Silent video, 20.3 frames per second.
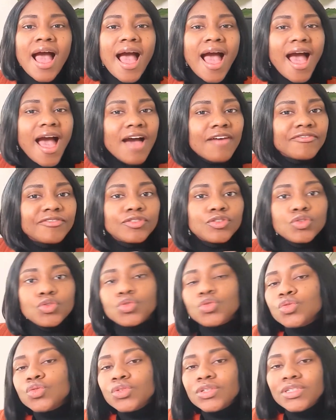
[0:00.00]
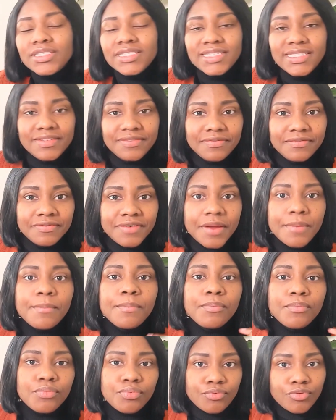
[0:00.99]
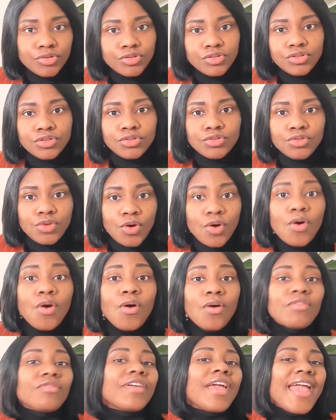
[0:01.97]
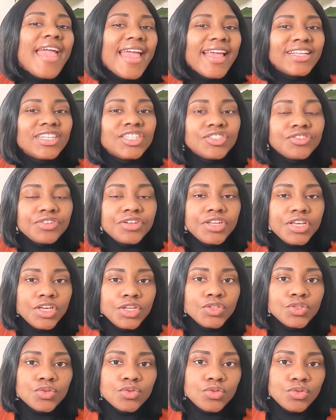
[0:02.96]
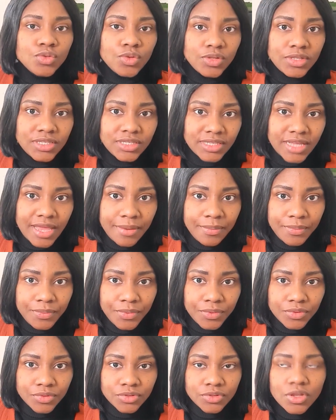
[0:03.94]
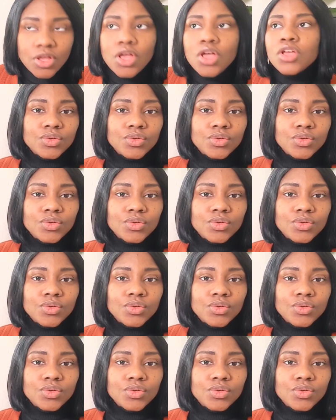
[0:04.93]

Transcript: have two different procedure of entering into North Cyprus.